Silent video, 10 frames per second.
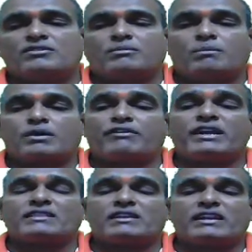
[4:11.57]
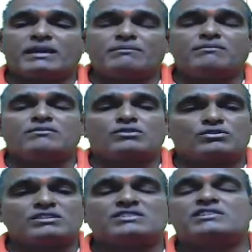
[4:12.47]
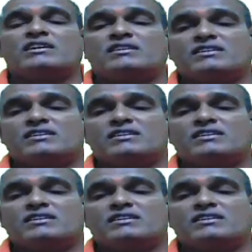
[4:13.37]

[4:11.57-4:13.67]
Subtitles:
providing the name to this chart.